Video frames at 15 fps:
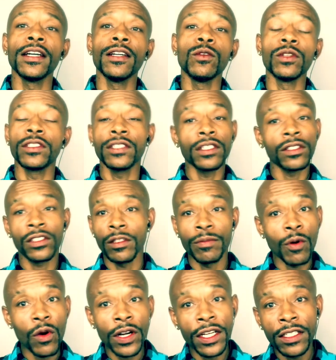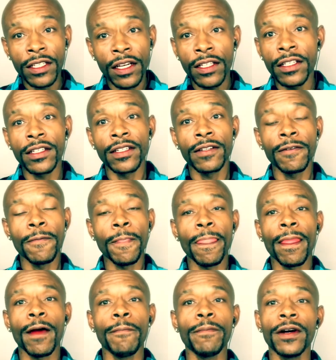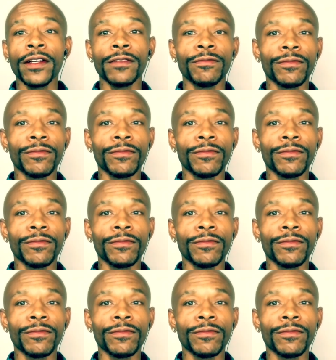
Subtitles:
We'll still support each other. But,